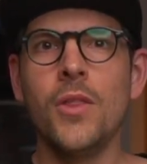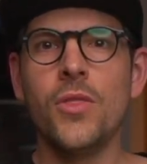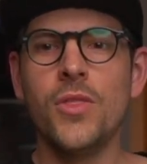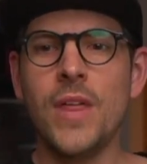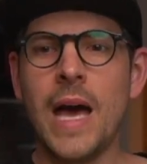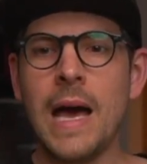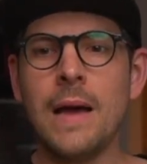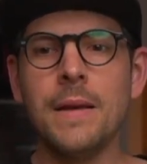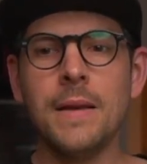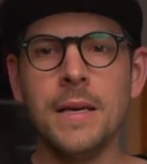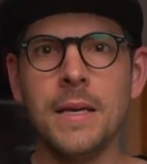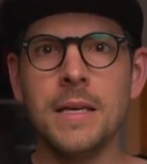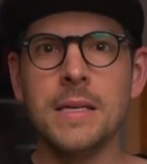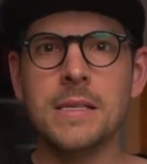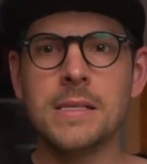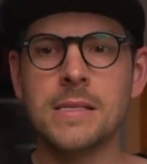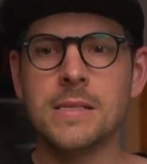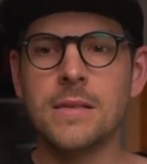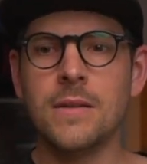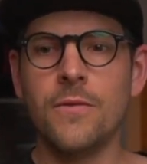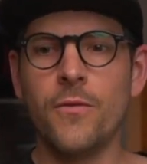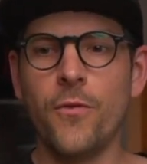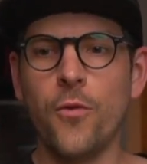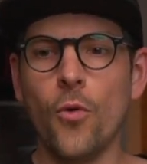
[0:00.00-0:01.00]
That
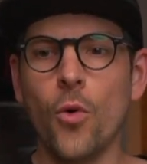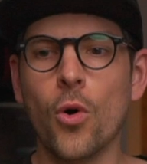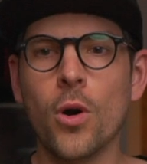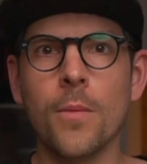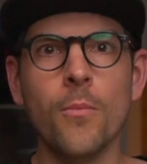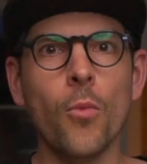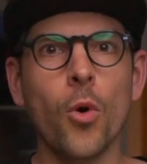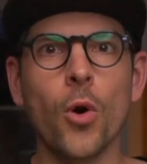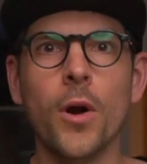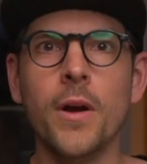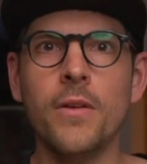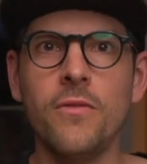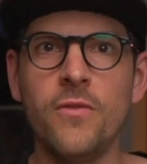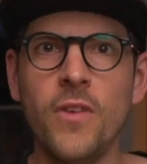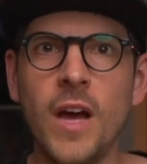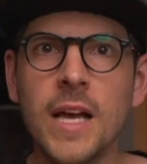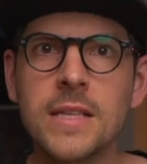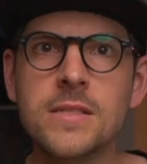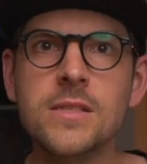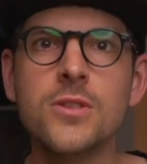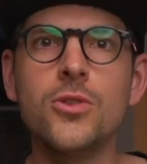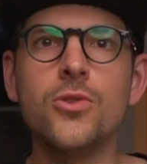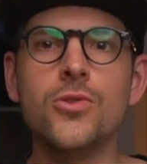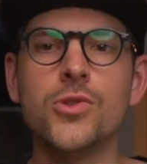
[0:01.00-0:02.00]
is for more
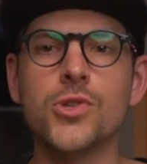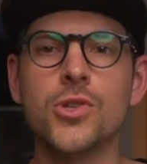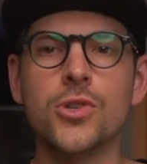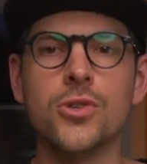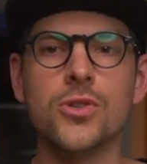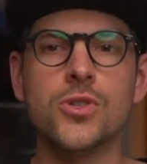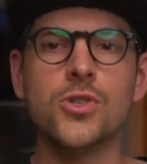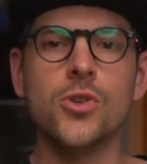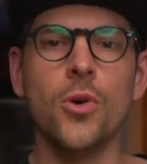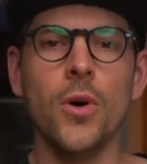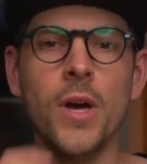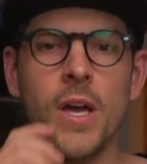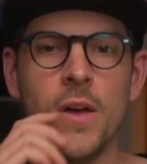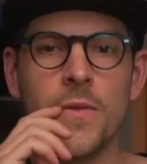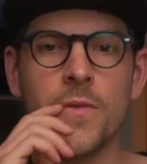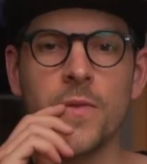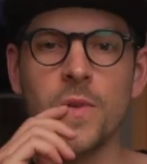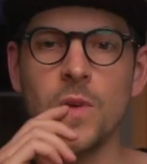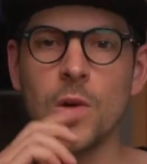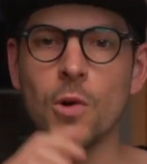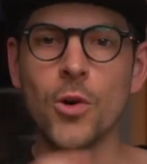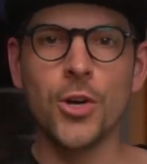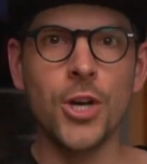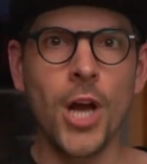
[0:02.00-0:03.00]
advanced users. So
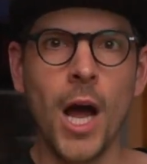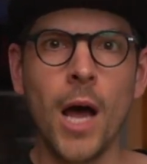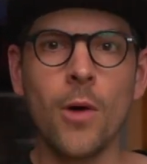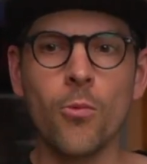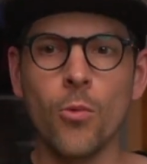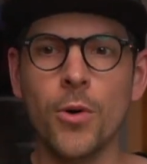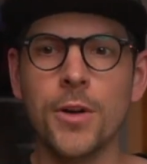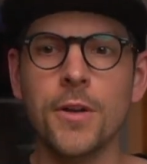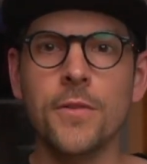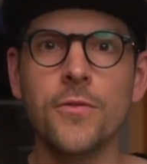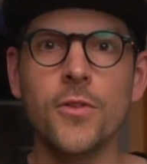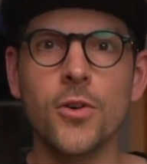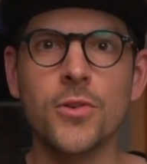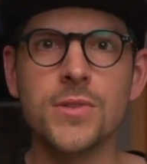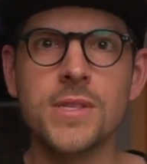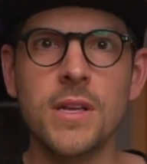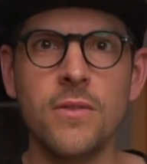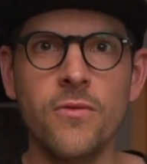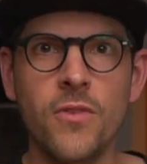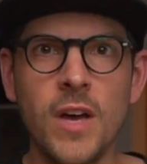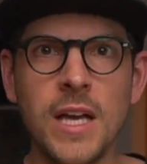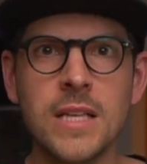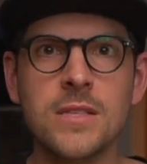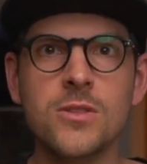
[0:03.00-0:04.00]
if you're not one of those
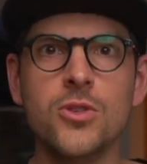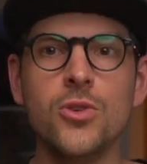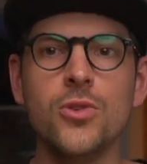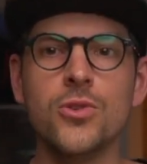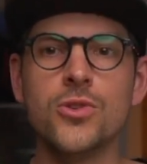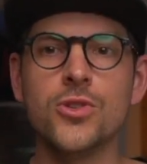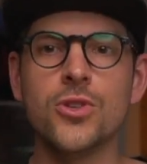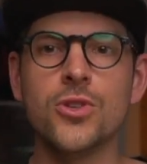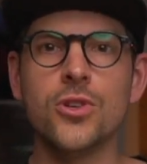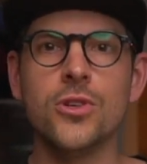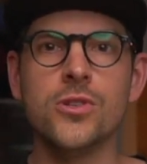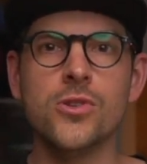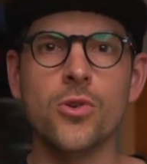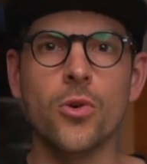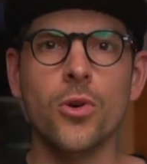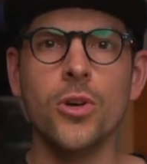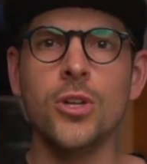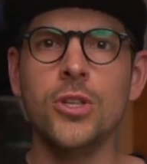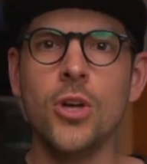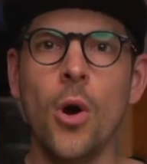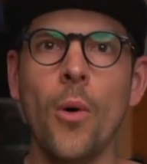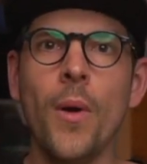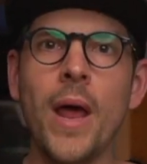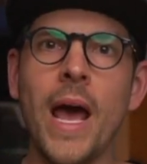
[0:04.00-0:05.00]
advanced users, or
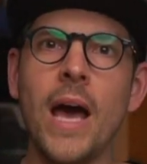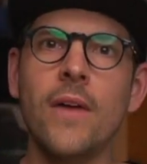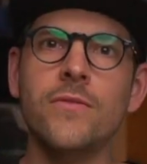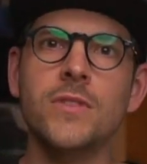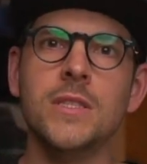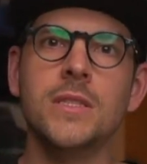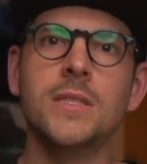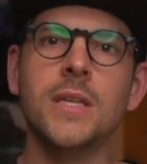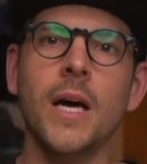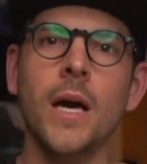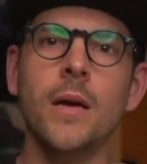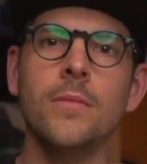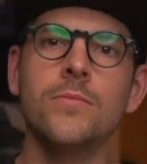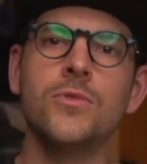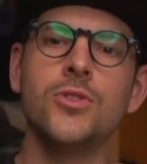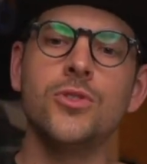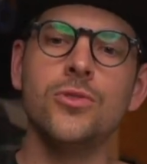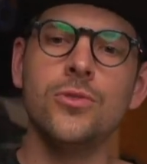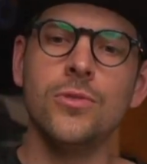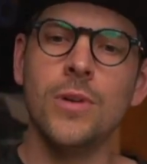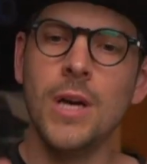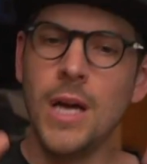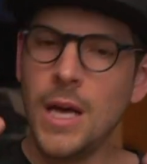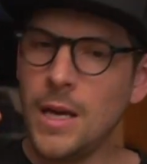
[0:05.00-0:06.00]
you don't have the time
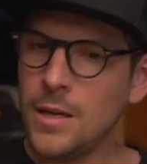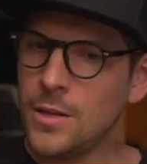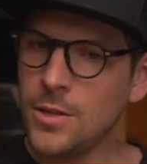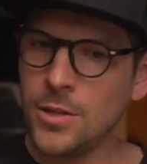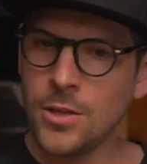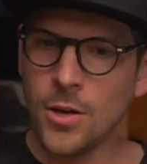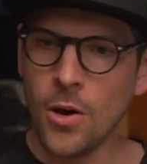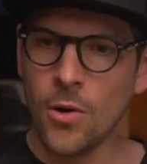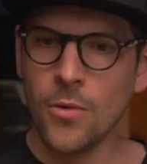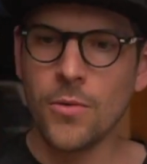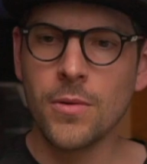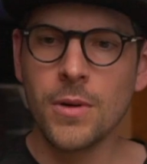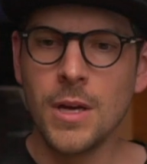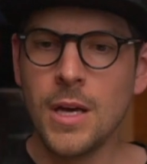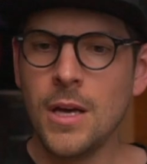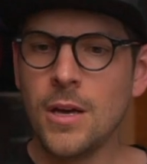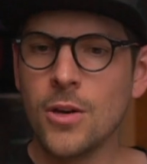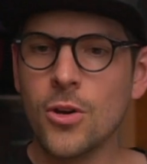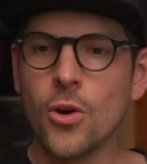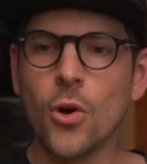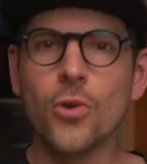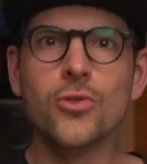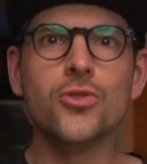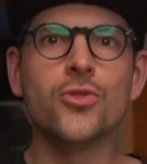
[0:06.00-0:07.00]
to, you know,
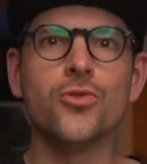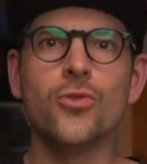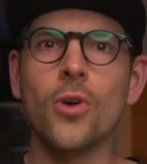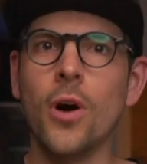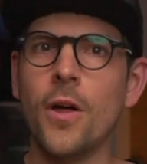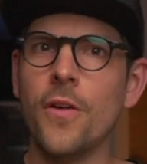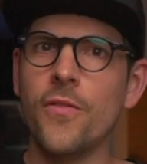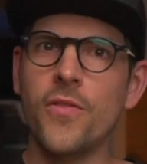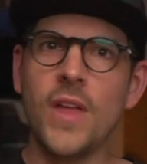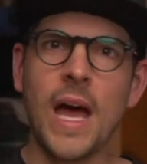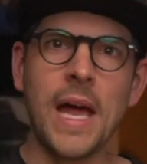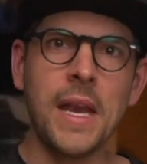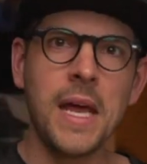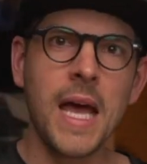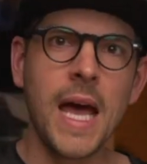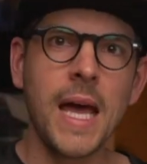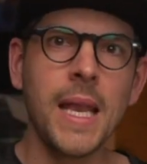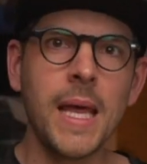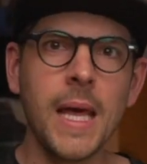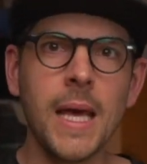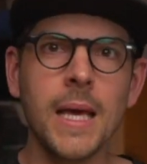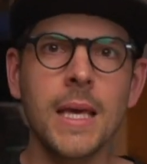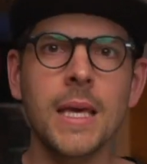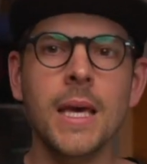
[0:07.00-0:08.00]
go through all of that
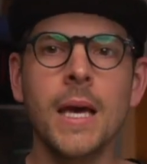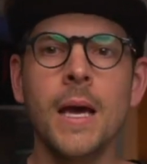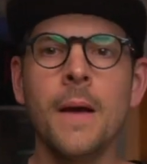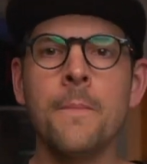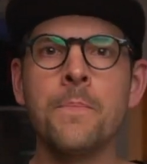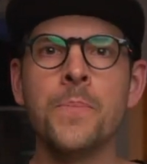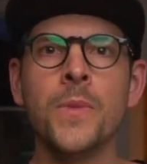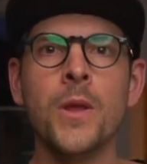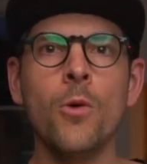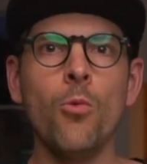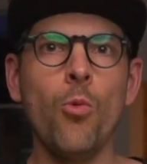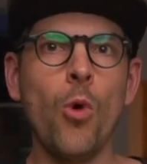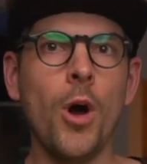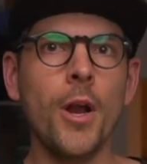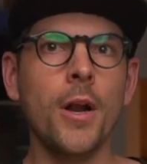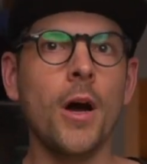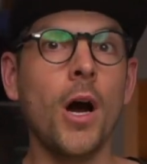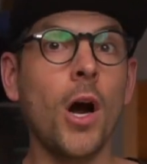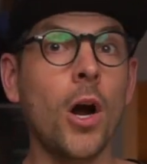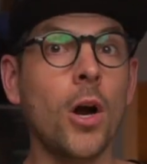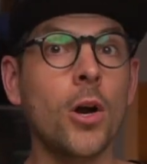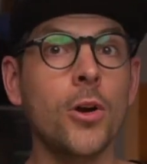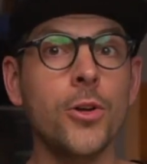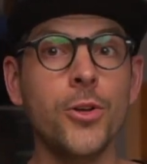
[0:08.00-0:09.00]
headache, what
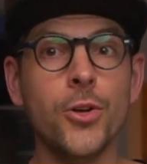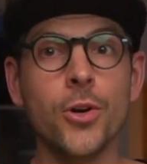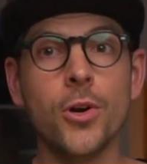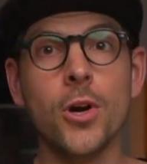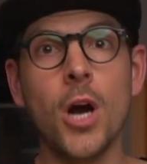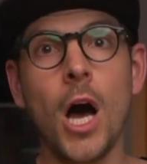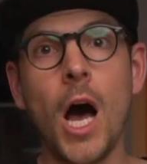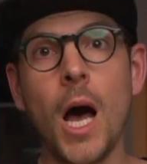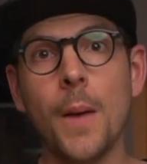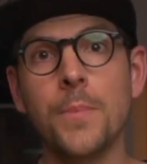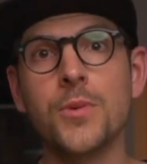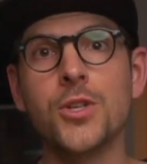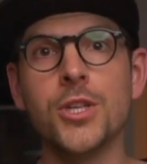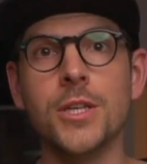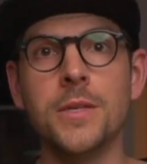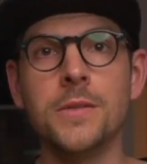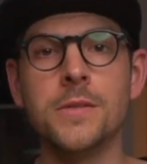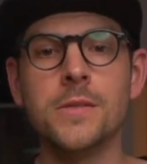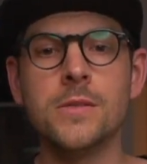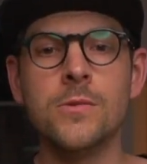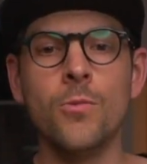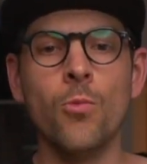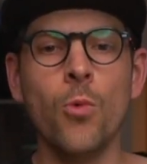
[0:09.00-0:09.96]
are your options?